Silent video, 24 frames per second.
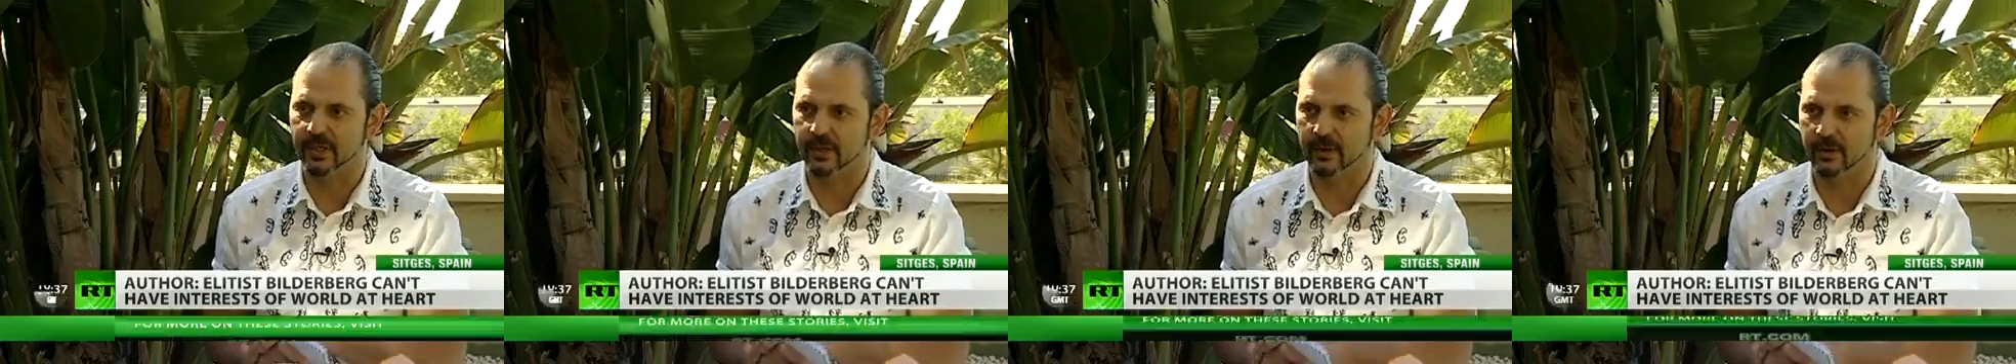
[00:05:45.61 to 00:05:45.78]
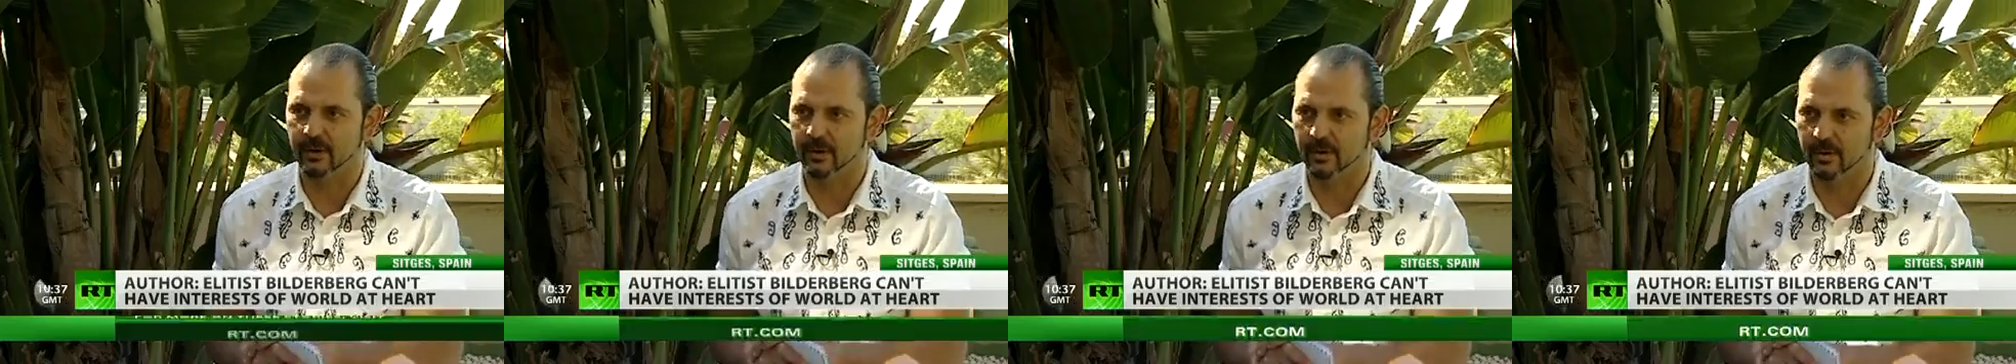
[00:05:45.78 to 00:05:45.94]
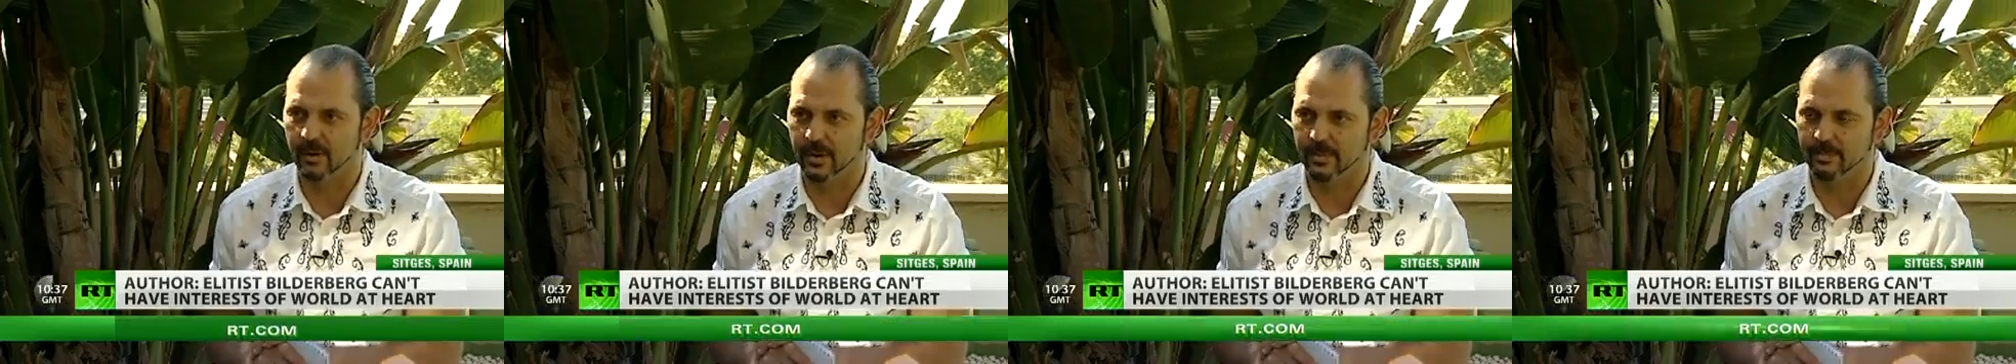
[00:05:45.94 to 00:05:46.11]

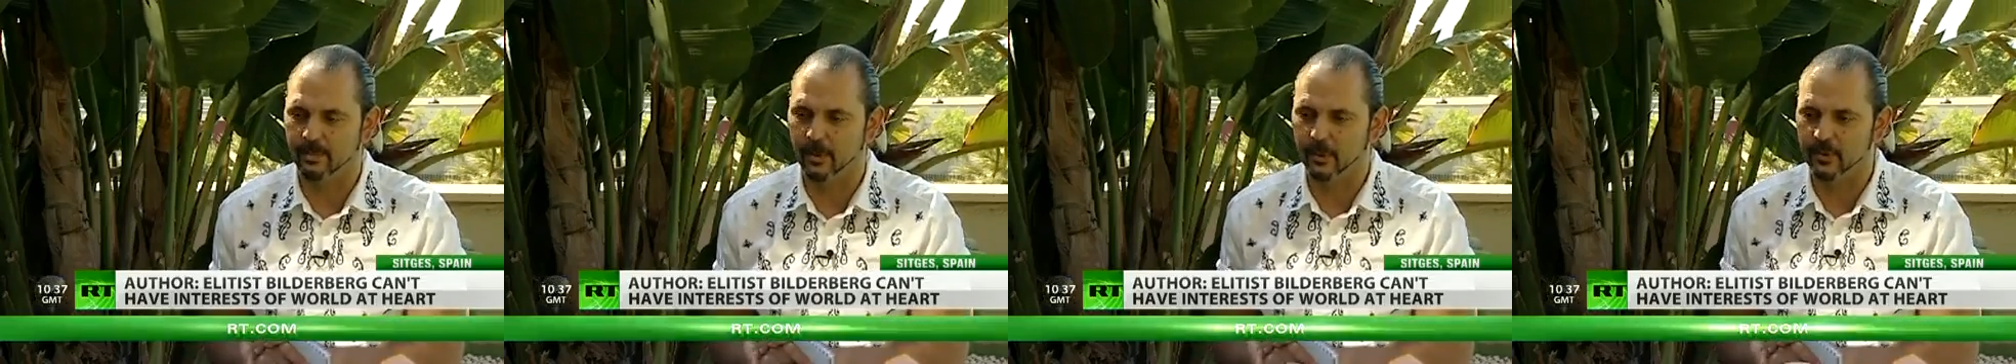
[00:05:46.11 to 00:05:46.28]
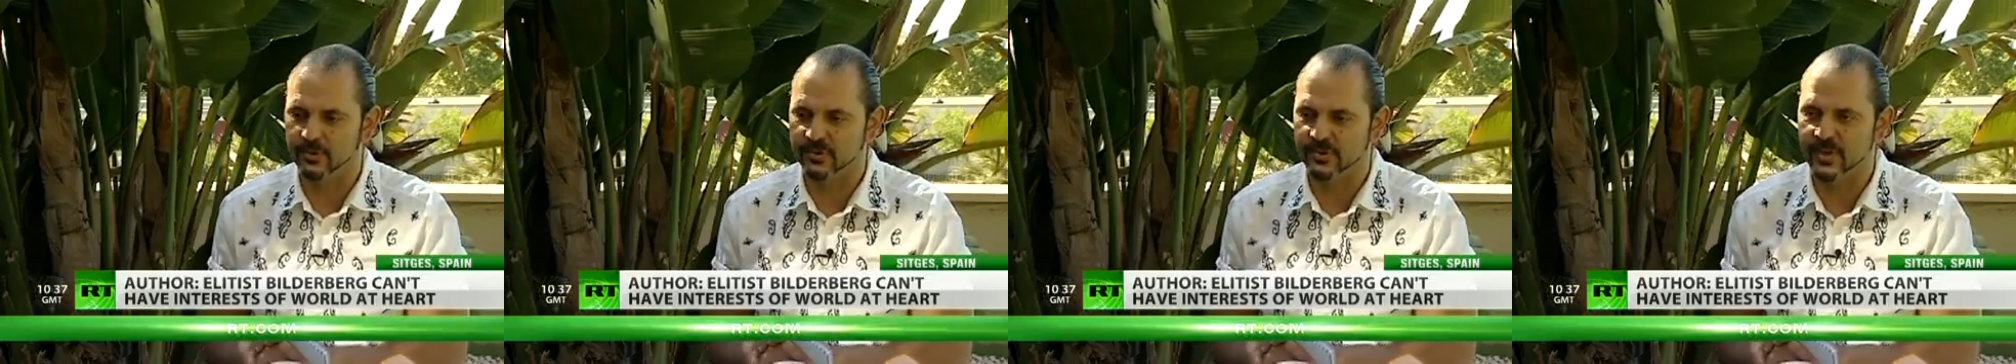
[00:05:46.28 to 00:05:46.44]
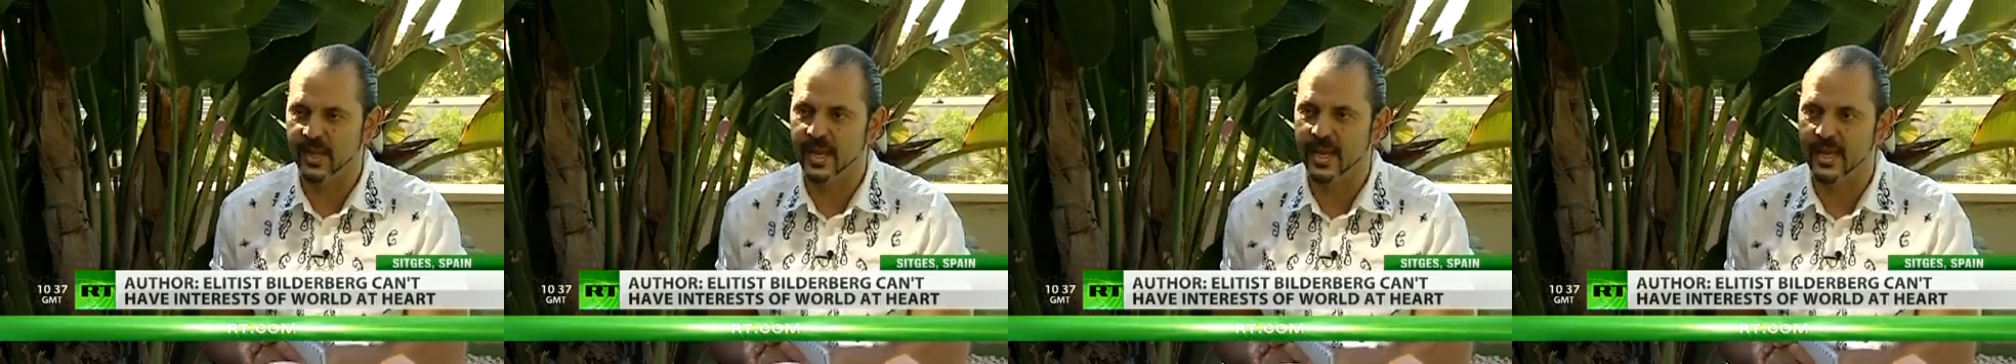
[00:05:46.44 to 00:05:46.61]
or at
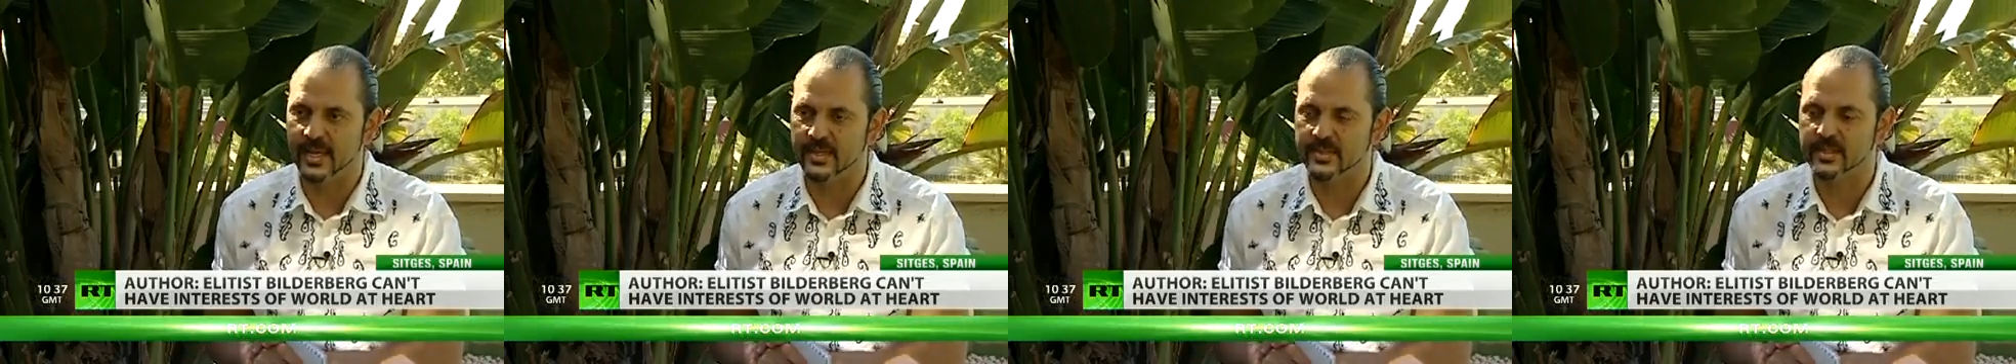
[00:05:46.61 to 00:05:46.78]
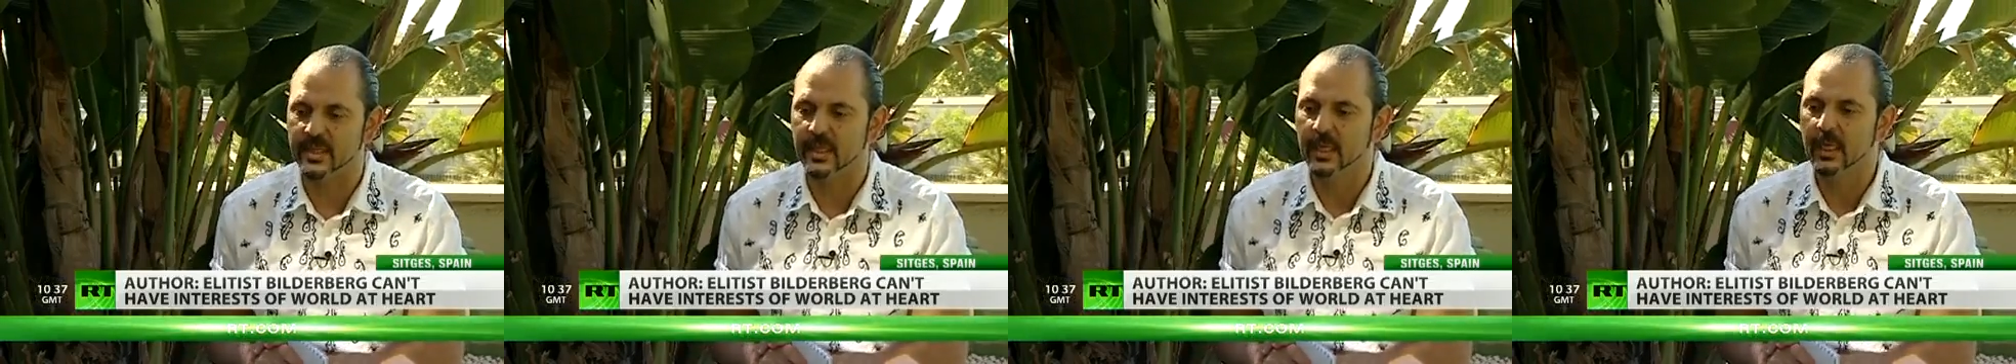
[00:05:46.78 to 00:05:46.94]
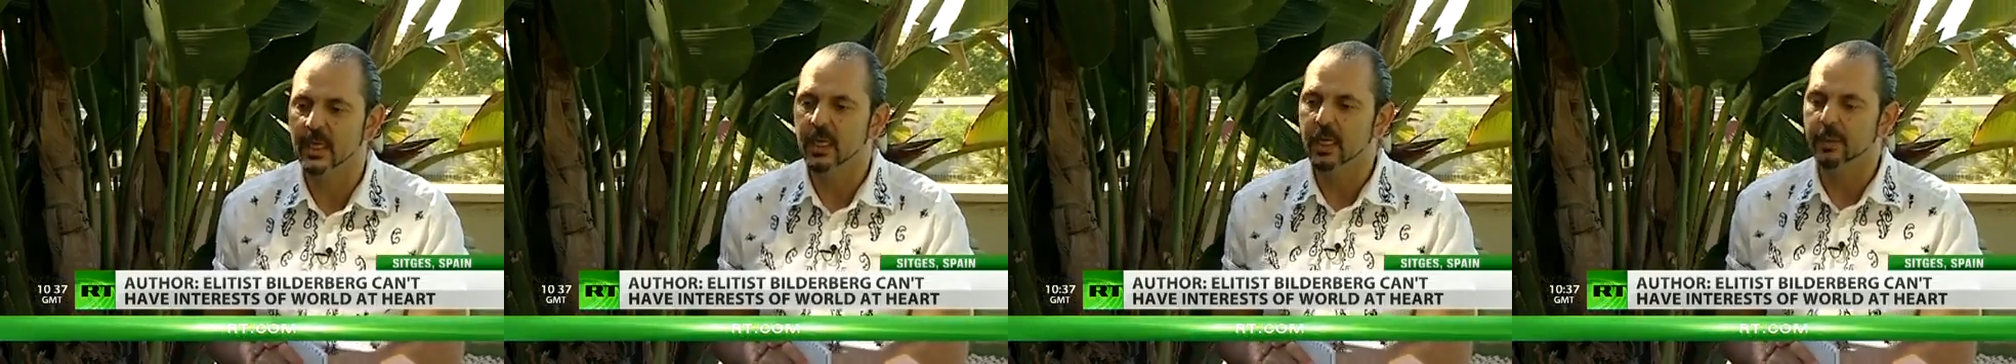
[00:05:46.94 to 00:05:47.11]
most days,